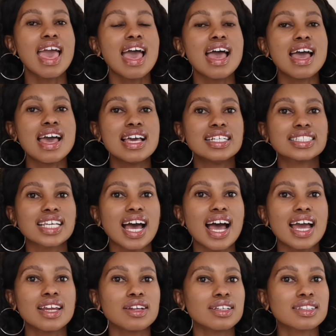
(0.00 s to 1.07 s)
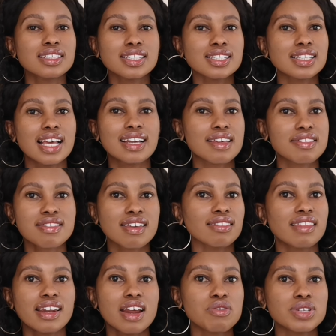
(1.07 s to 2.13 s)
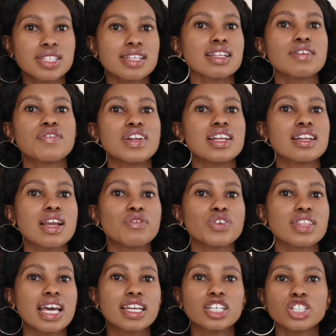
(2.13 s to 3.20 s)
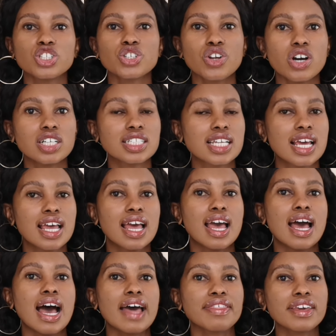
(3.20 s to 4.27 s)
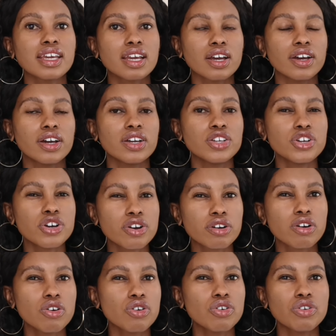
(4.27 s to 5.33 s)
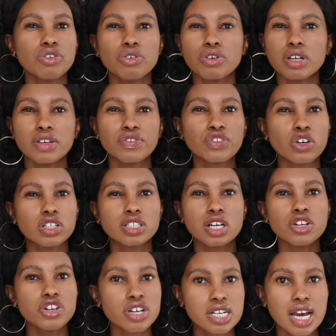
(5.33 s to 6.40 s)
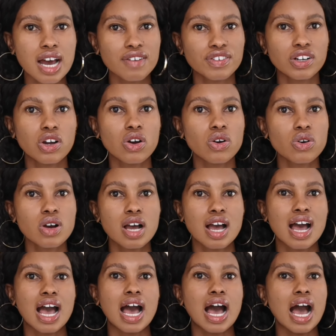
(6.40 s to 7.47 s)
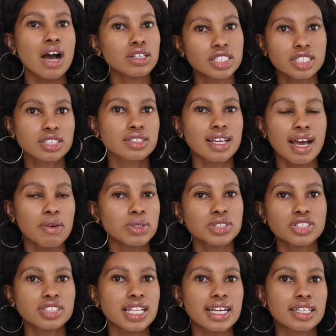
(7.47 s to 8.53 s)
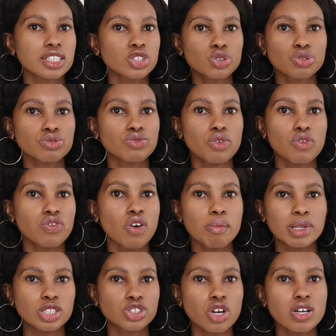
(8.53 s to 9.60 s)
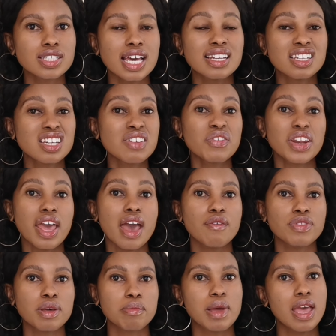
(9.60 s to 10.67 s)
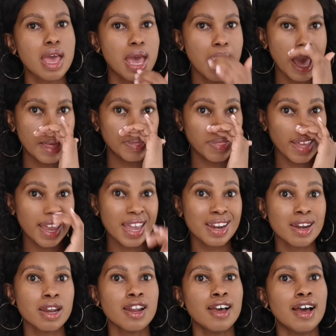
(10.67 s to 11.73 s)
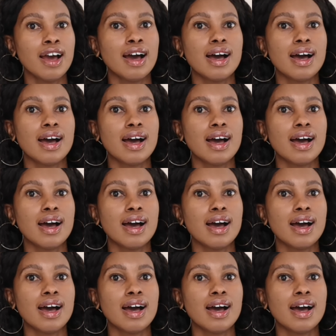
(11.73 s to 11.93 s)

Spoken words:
And this is like a thing that I recently fell in love with. I kid you not. I think a year ago, if not a year and a half ago, I was just like into formal shorts. I didn't even have them. And then